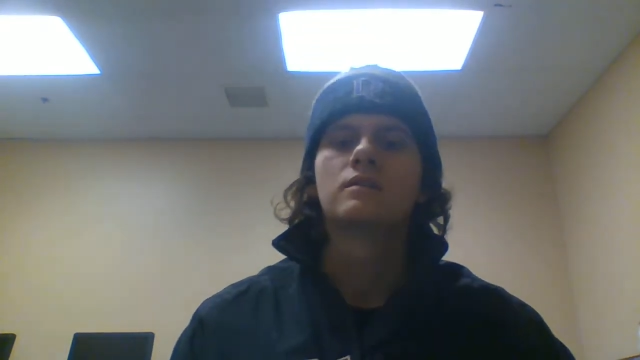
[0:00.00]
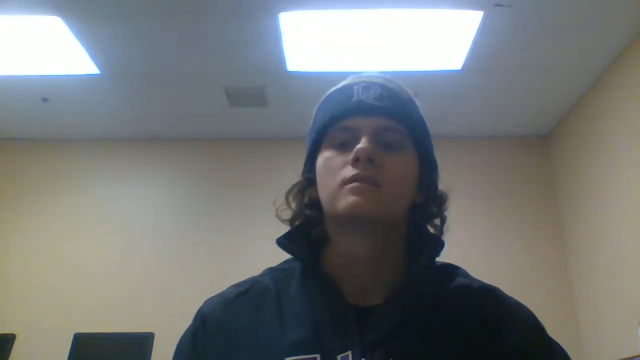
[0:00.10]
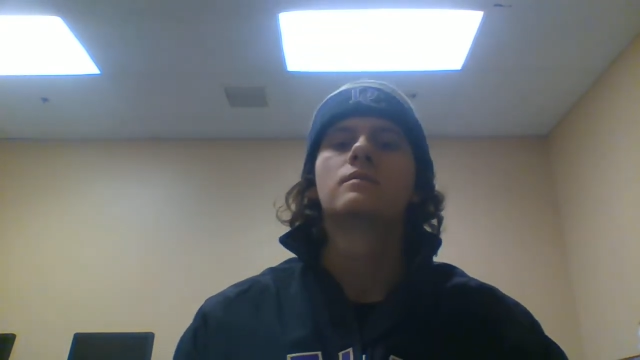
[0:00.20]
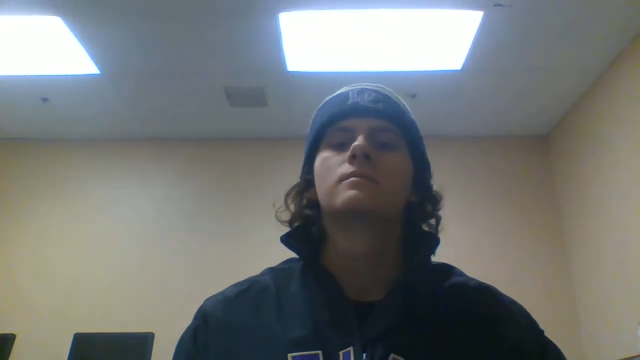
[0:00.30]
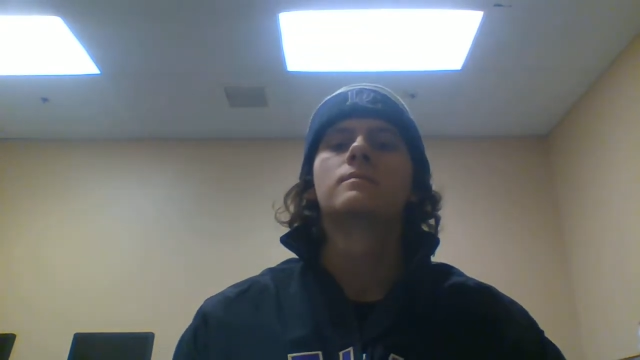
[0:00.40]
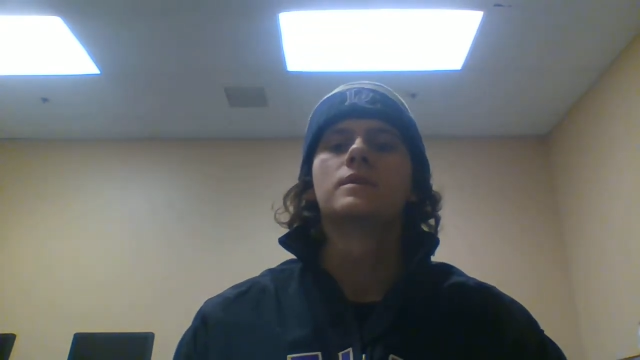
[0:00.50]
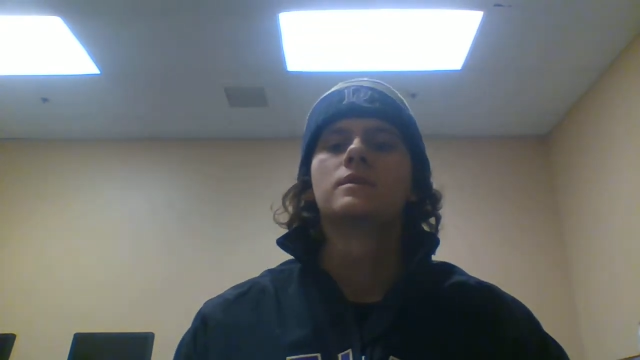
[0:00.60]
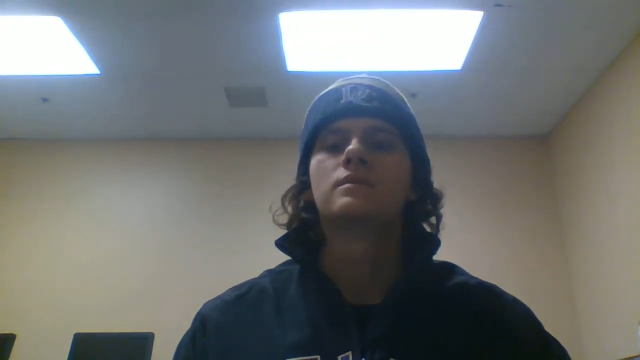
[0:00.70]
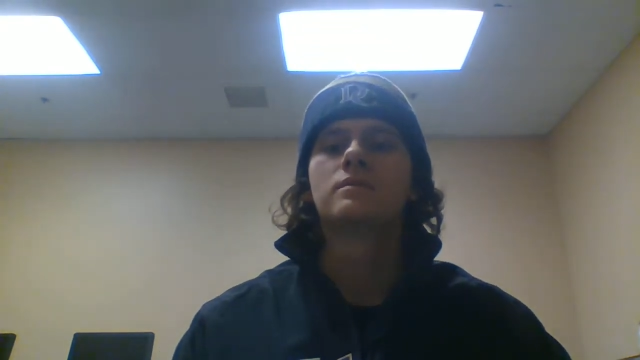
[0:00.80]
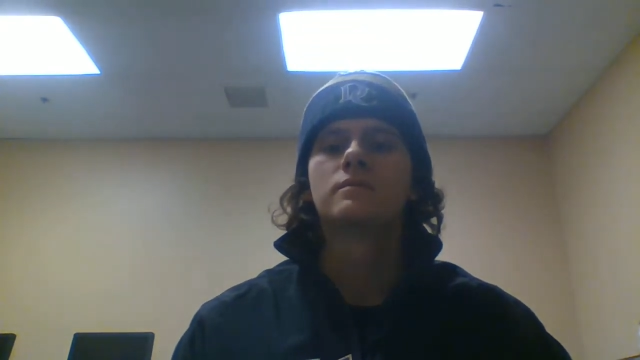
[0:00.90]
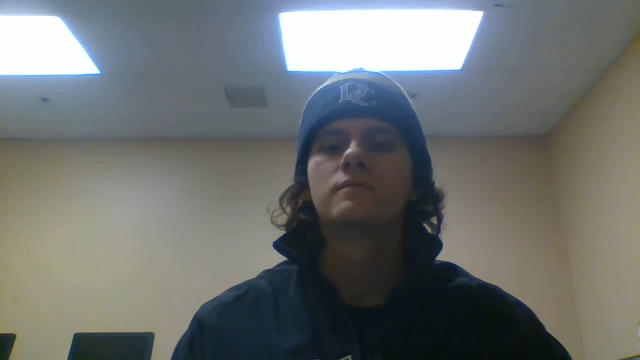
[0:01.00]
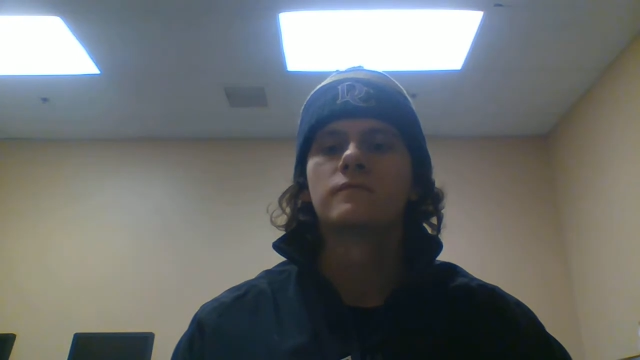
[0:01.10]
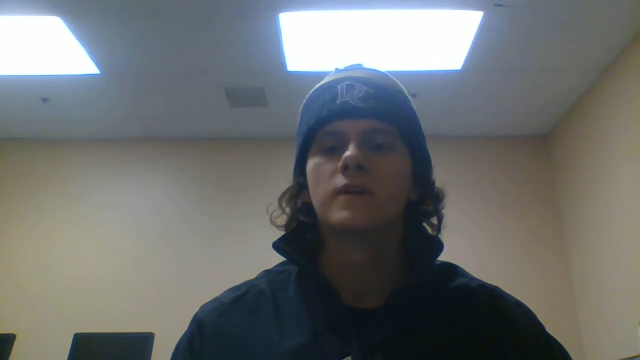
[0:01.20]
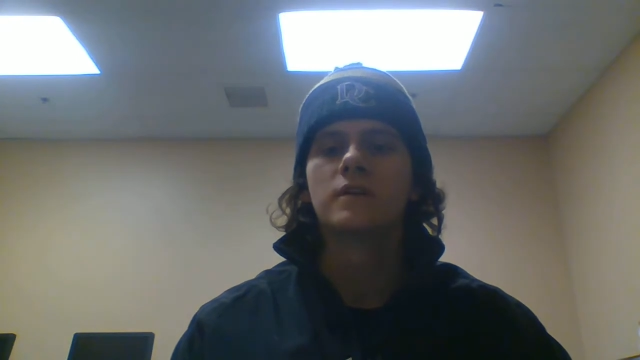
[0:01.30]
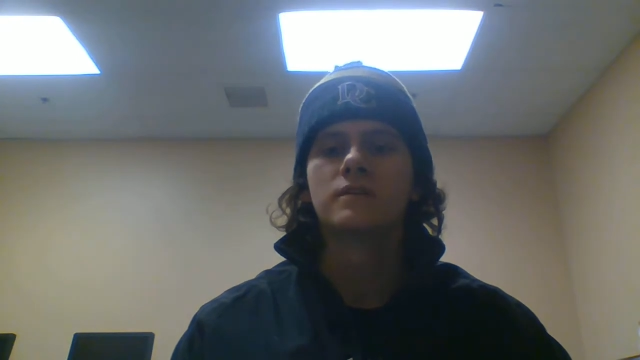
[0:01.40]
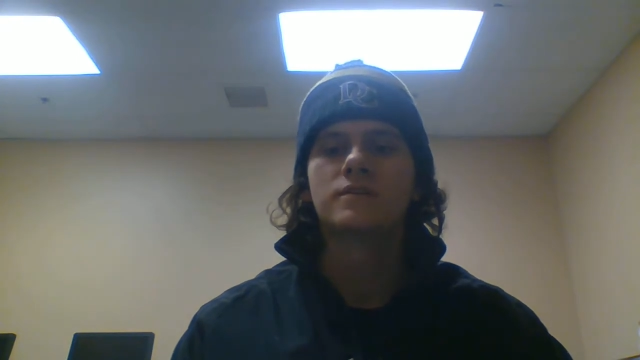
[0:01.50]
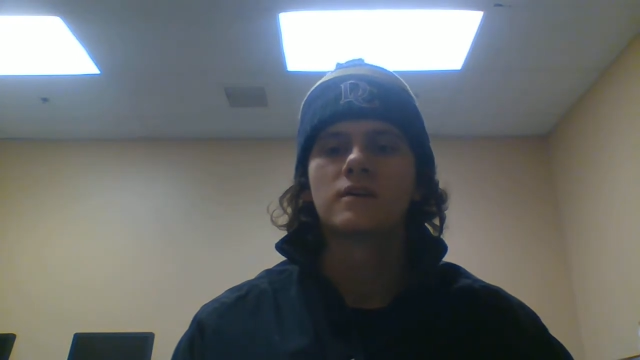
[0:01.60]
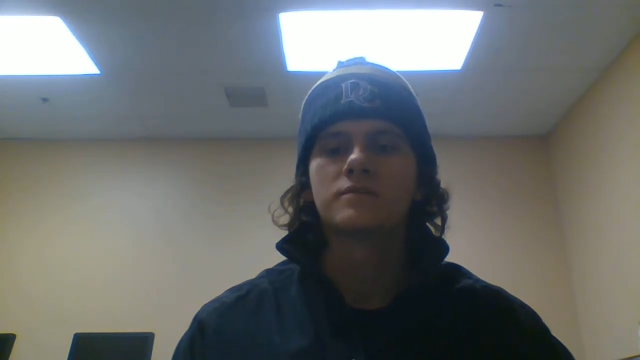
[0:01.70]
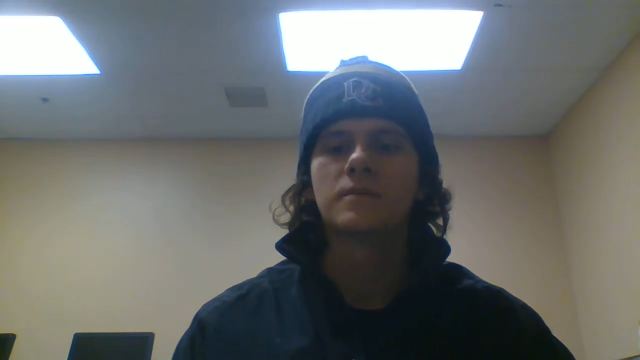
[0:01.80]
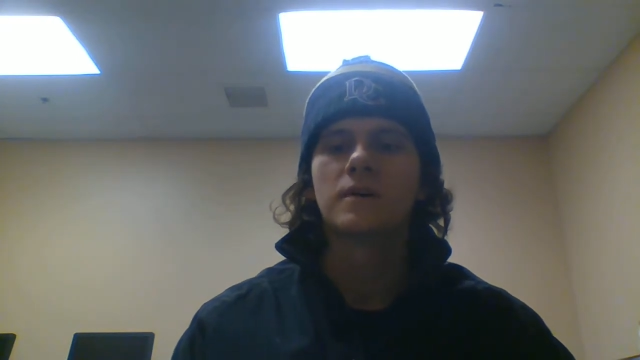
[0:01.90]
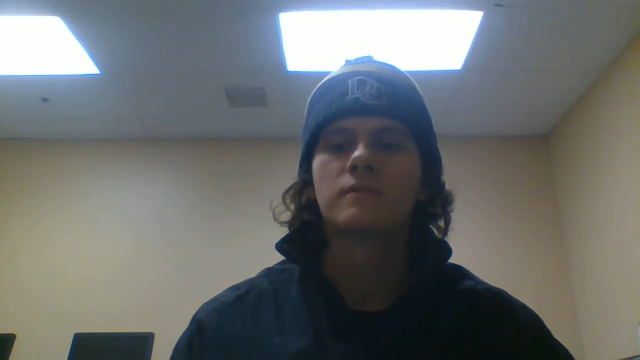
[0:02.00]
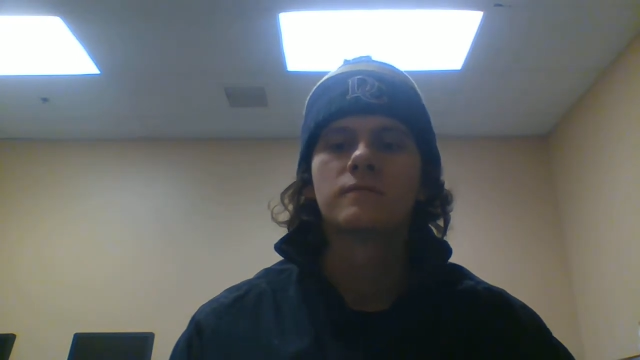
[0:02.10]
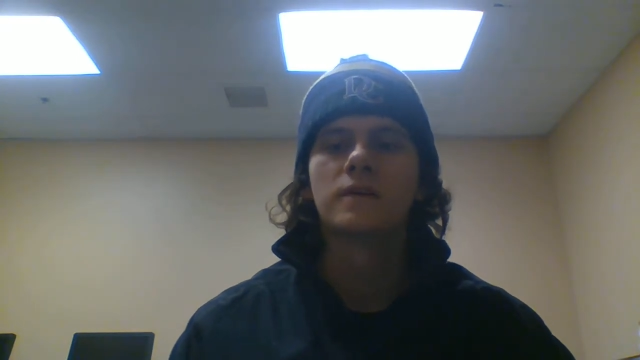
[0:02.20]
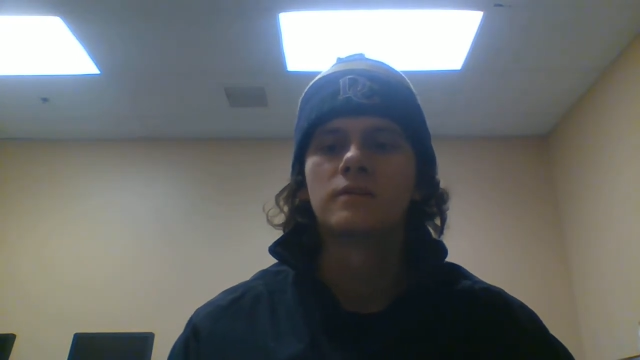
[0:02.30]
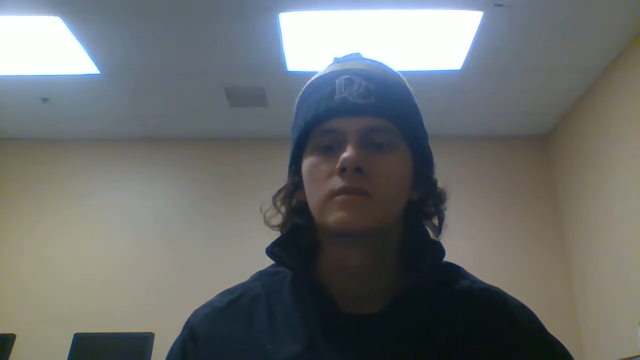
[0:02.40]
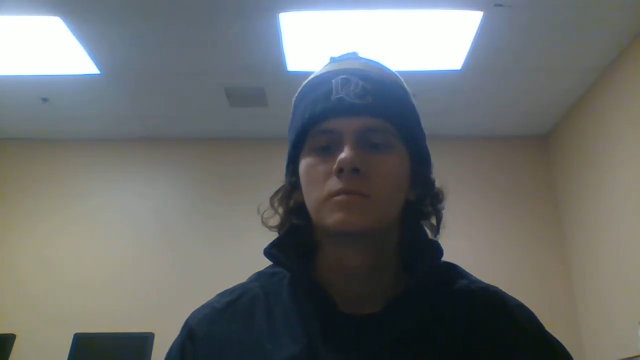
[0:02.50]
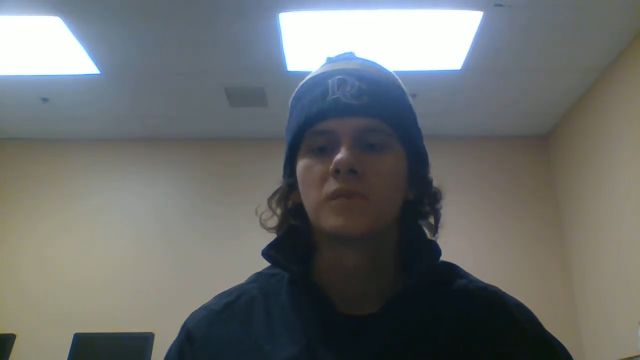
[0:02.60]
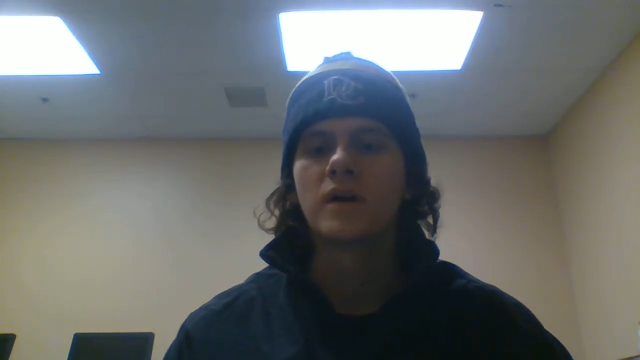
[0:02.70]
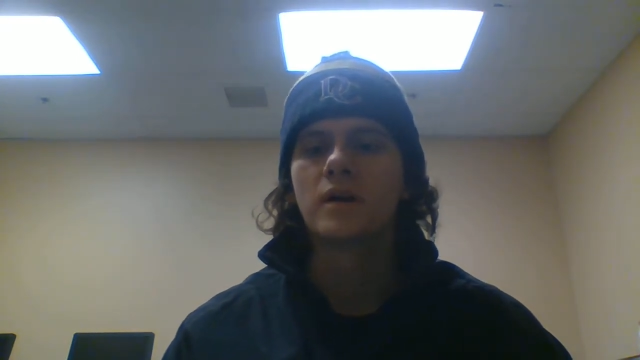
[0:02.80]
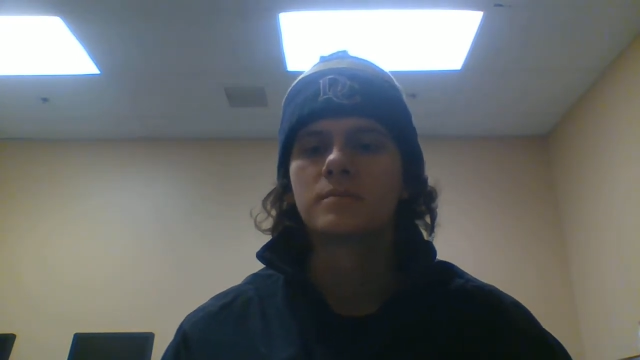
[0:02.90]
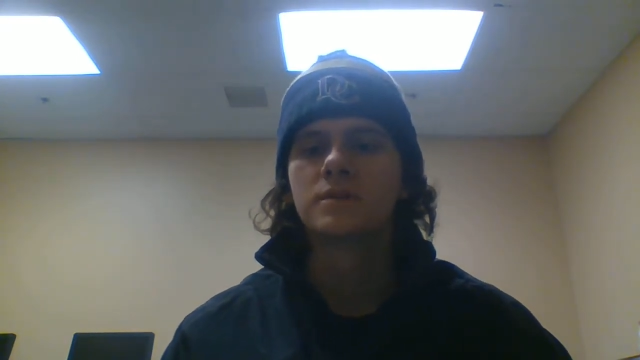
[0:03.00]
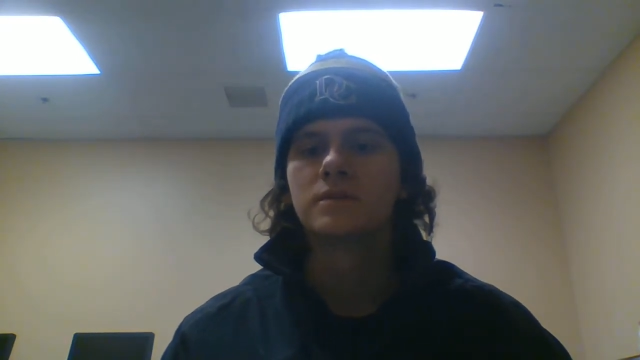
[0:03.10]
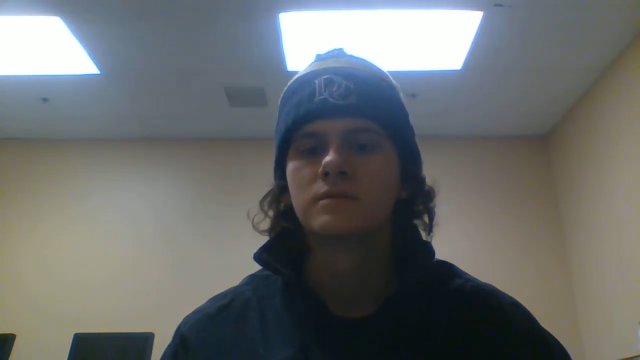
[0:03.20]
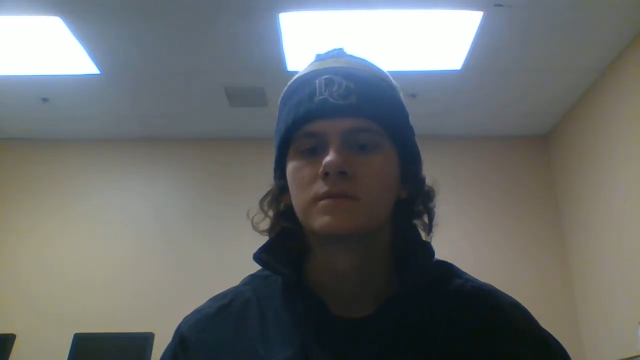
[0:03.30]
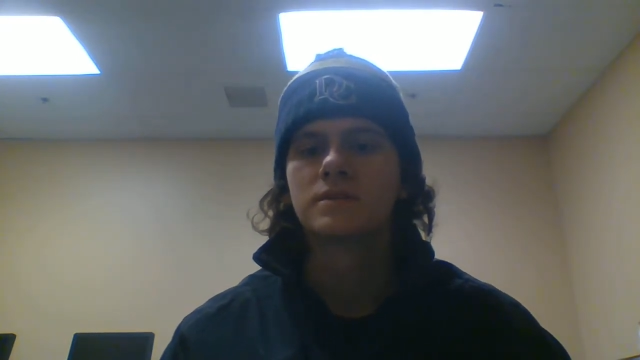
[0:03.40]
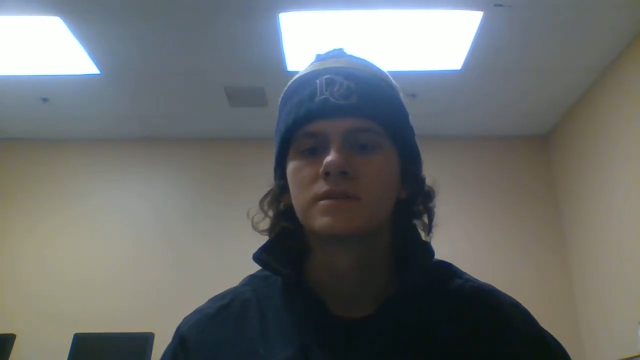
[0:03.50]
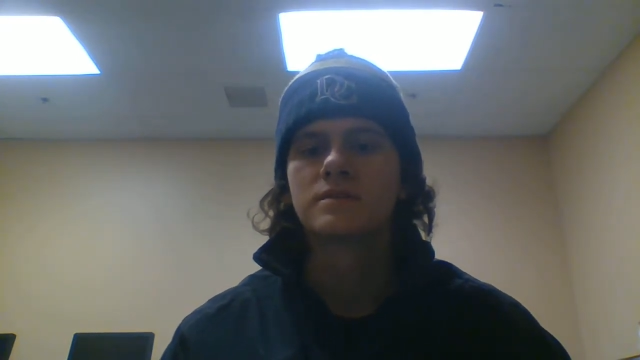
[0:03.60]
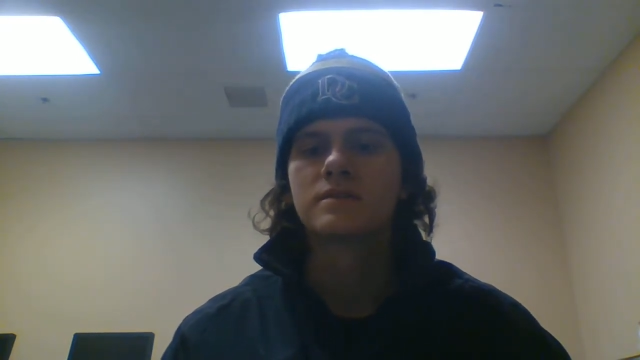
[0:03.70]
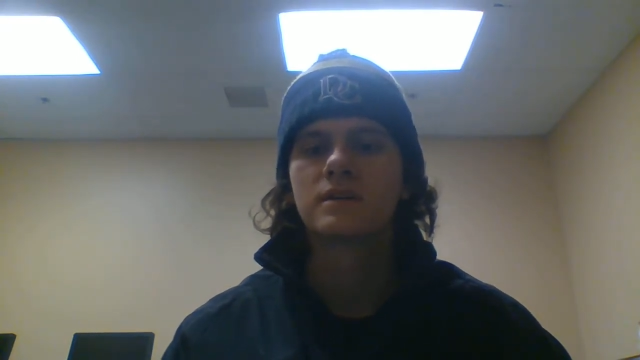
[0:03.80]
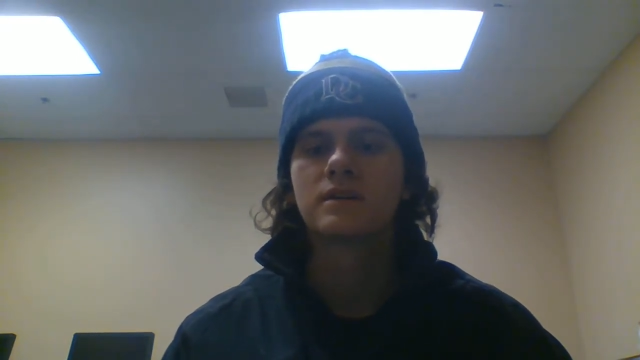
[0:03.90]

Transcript: And then it talks about federal preemption, which is